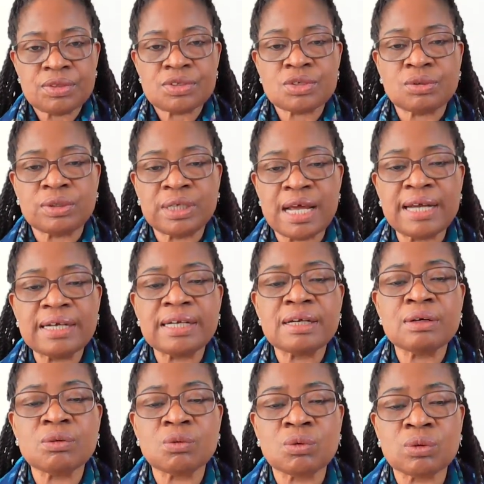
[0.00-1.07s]
So that
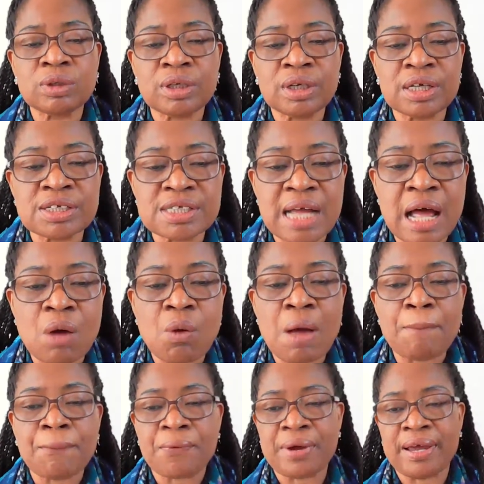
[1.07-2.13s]
is
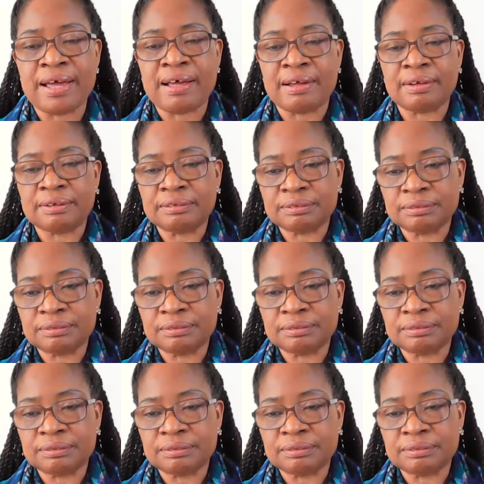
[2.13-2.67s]
our prayer